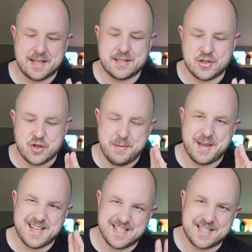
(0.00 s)
that's assuming
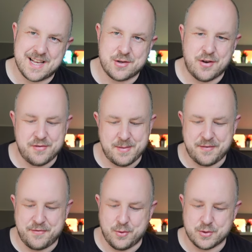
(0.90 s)
it gets set off
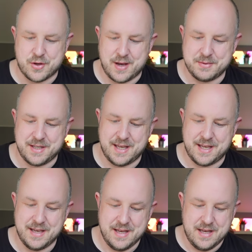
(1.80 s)
about four times a
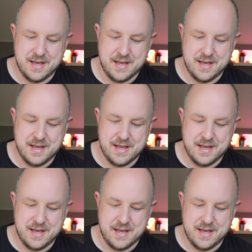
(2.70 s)
year,